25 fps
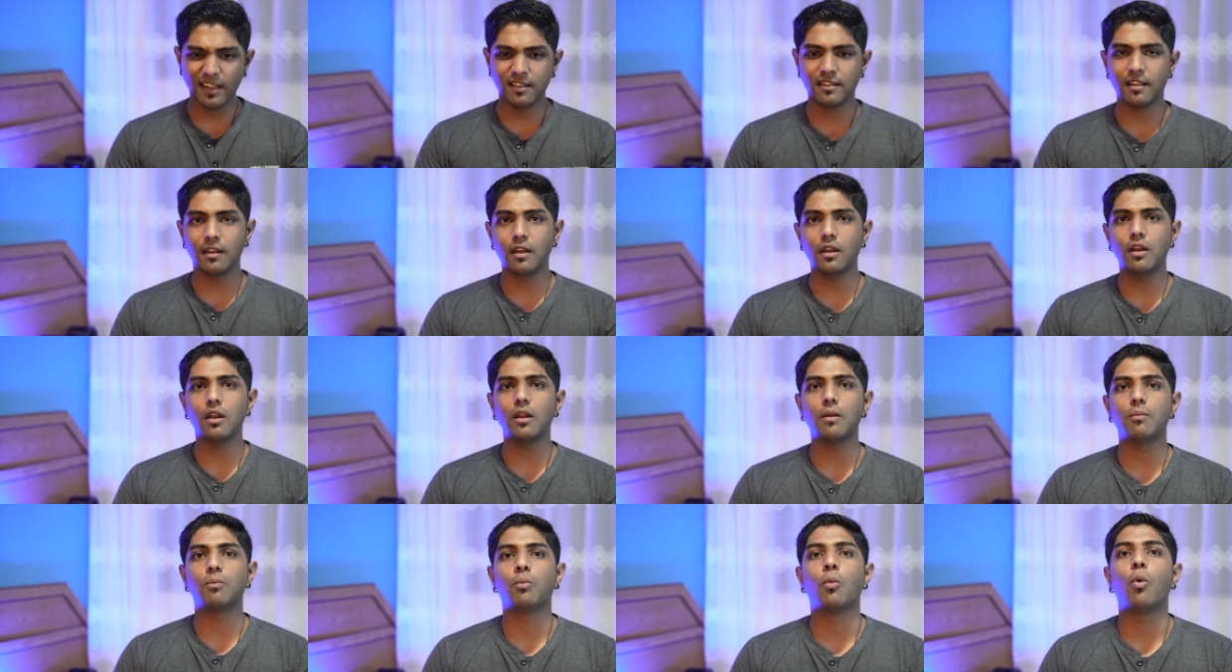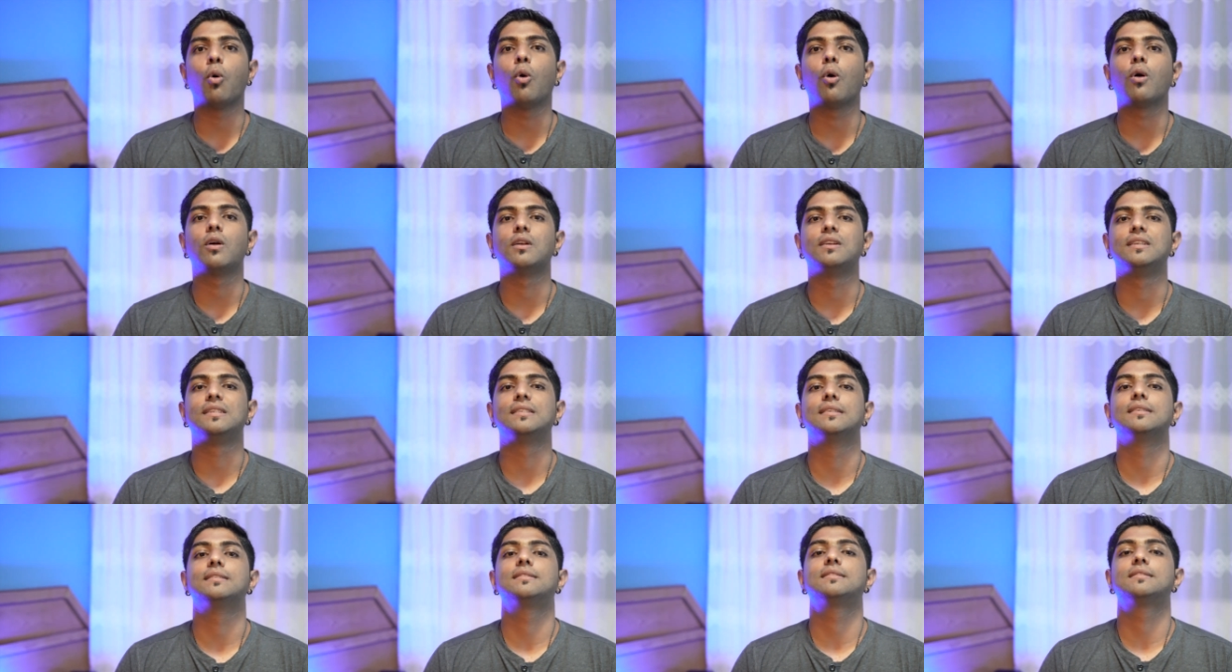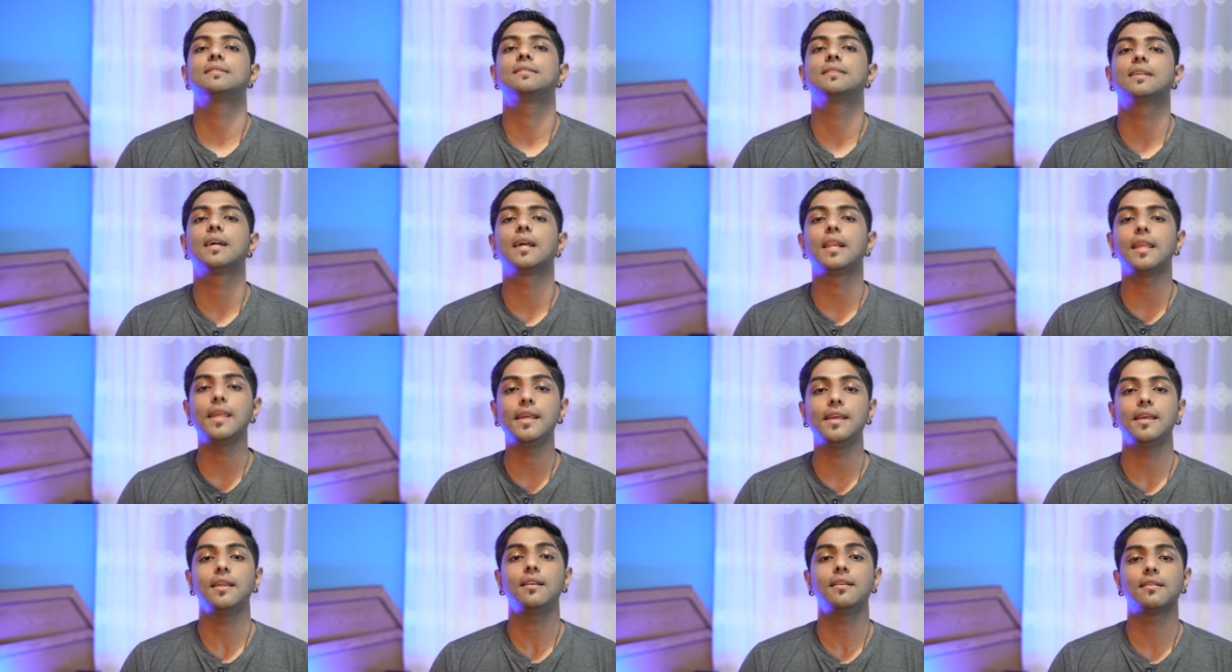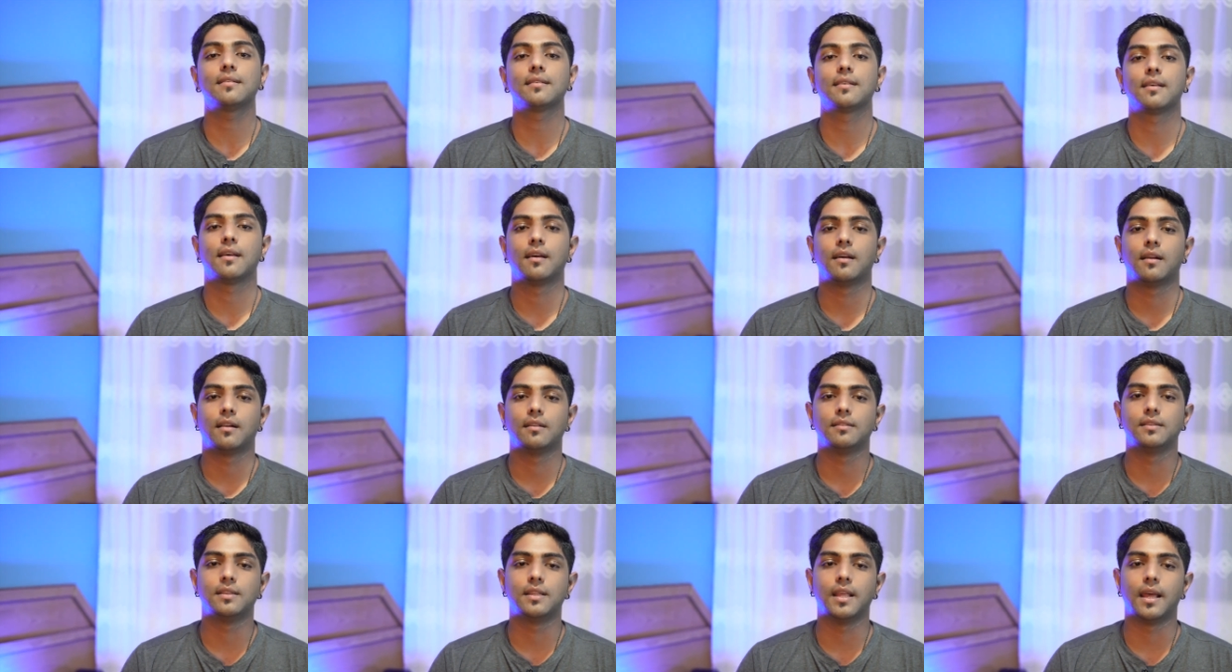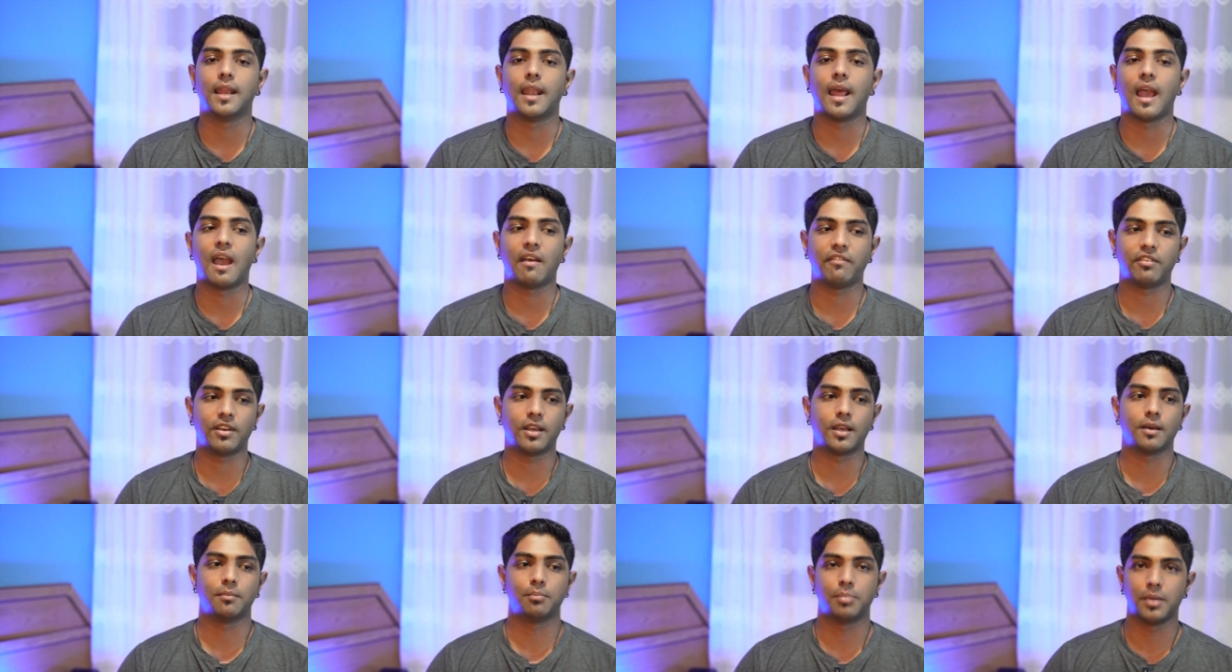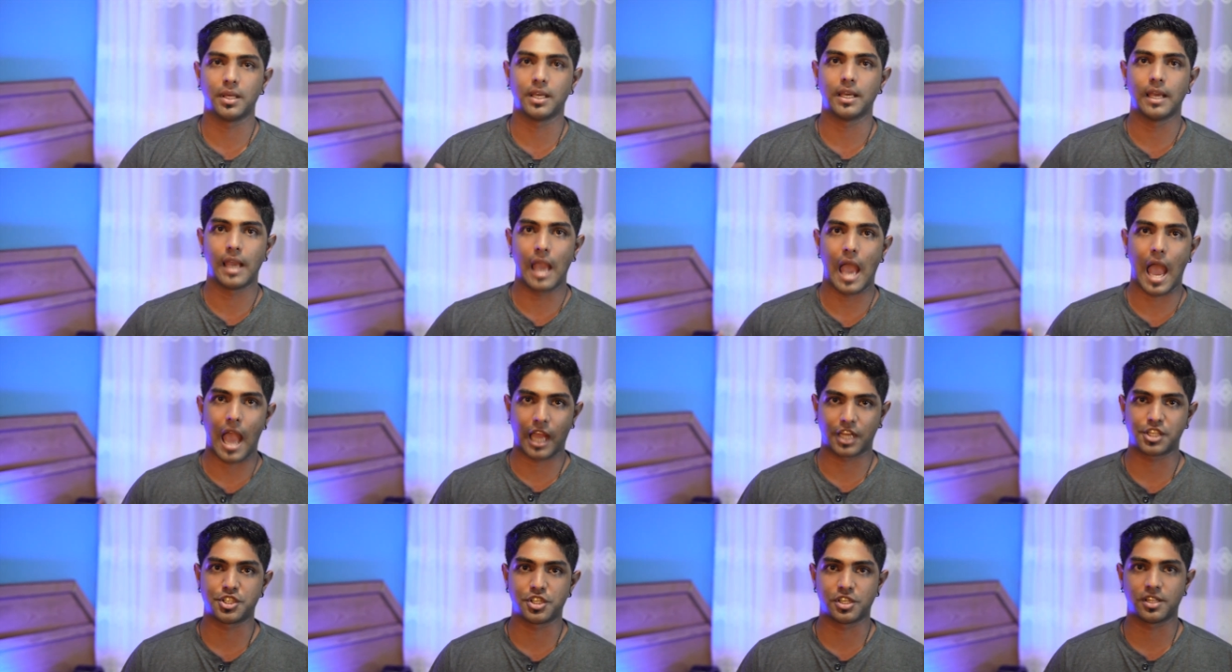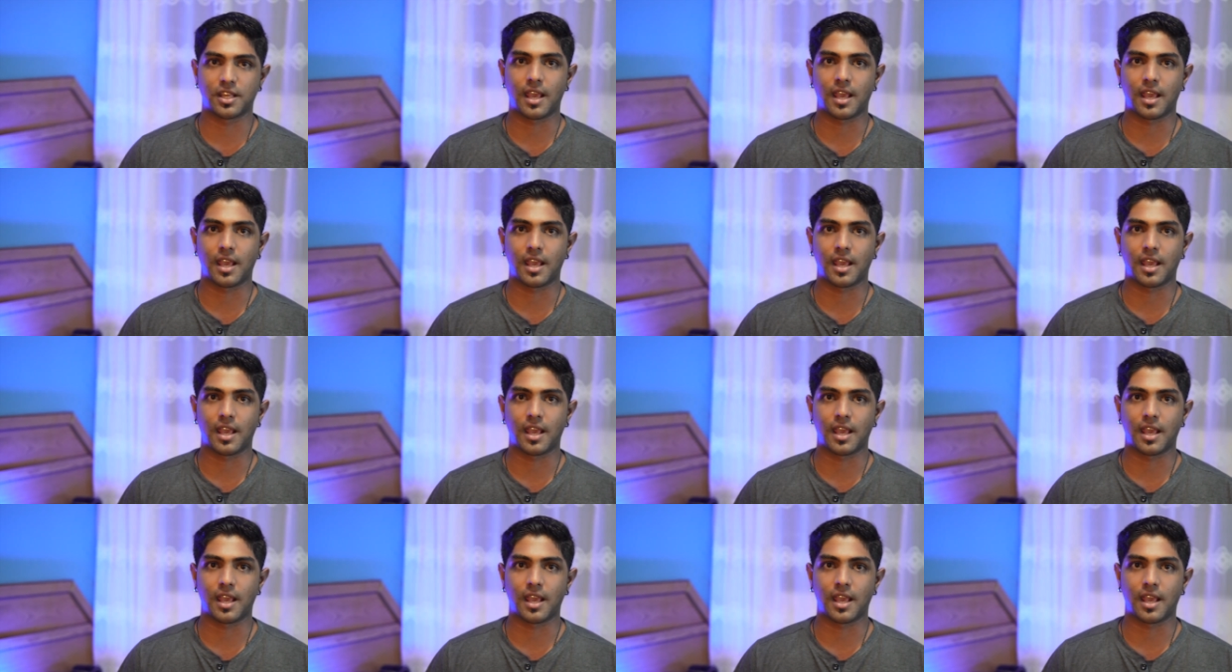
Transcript: it's a little more discreet than having a big action